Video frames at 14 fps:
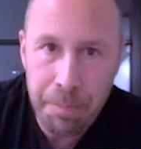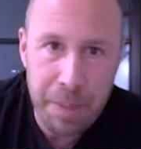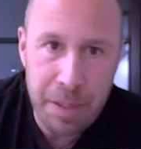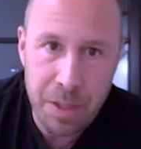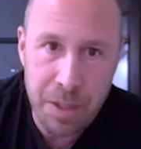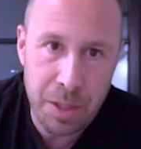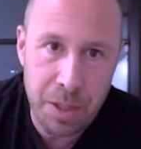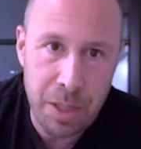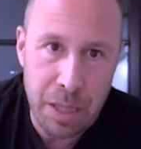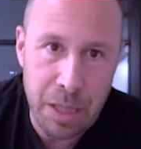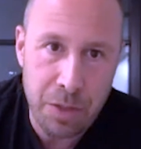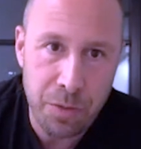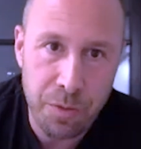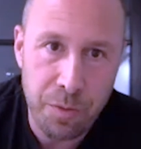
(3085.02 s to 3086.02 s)
be
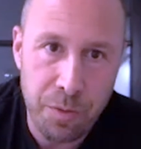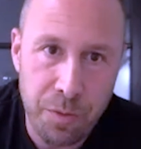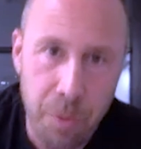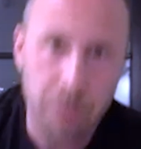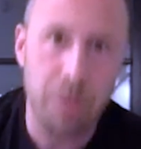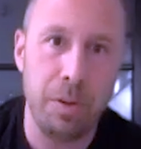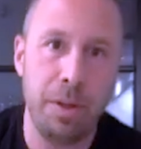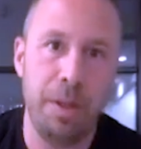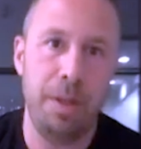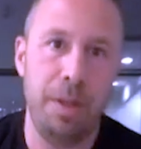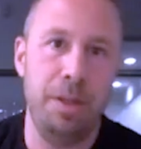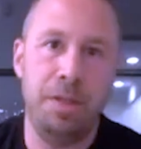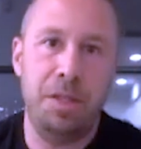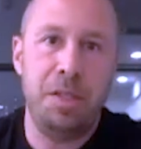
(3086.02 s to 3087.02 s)
successful
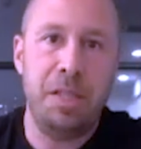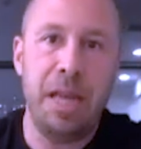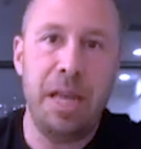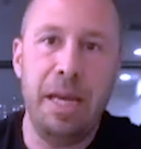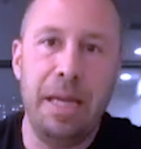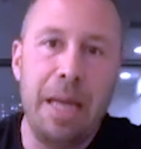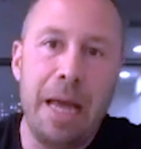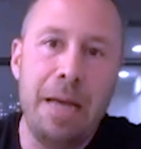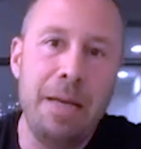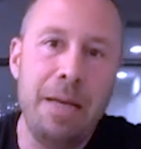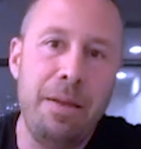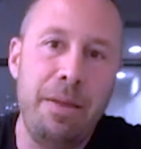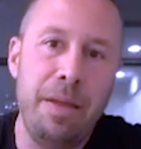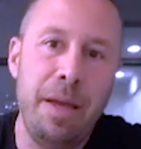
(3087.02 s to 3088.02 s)
in sustaining
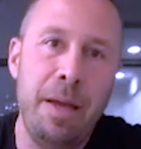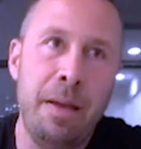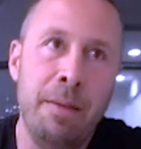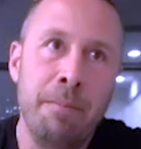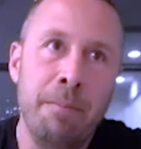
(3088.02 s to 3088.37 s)
anything